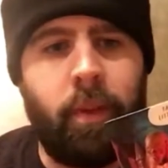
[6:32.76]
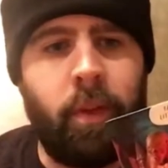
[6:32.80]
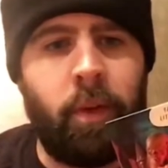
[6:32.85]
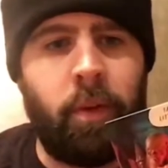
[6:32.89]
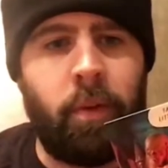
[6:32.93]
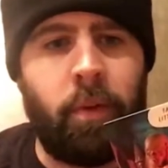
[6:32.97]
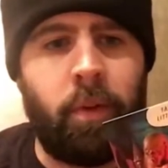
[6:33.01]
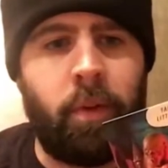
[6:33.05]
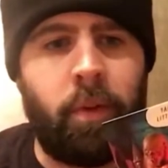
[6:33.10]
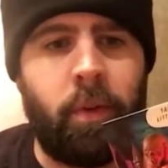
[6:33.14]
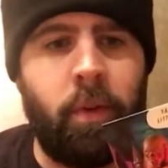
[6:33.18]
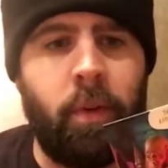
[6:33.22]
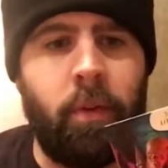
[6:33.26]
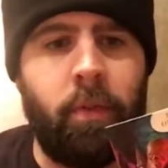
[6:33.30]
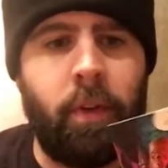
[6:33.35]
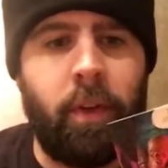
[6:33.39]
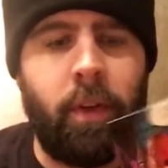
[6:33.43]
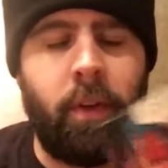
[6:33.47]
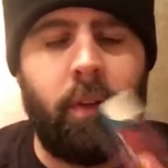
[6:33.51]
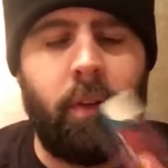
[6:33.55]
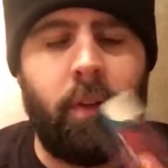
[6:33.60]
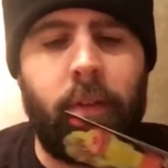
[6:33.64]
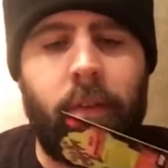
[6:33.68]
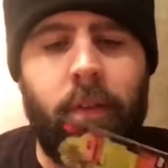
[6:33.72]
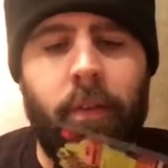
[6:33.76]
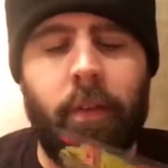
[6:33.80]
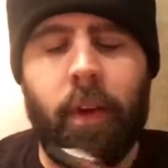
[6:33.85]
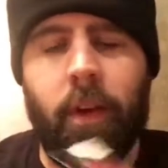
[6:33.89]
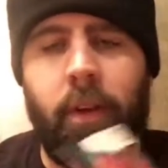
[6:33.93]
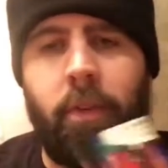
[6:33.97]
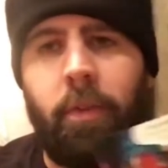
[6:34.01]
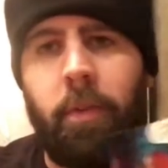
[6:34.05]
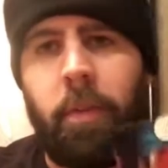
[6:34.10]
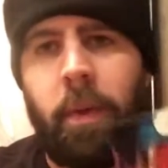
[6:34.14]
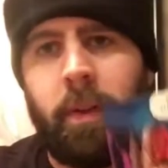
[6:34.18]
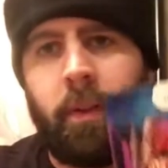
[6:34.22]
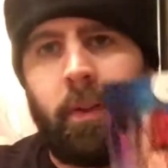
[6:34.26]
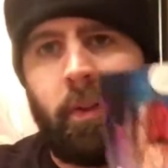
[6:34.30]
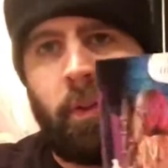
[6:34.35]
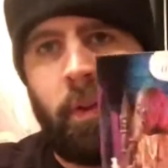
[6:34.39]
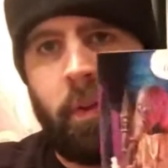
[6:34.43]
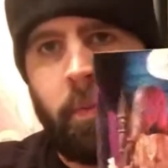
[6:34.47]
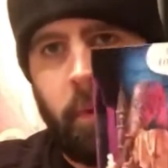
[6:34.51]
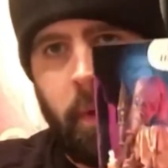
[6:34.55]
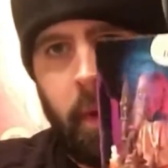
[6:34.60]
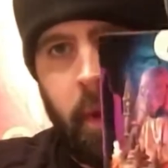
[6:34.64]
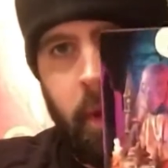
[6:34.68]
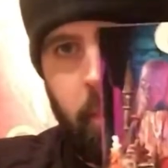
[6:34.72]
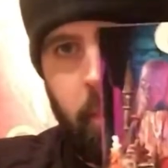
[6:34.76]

little goofy stuff about the Crypt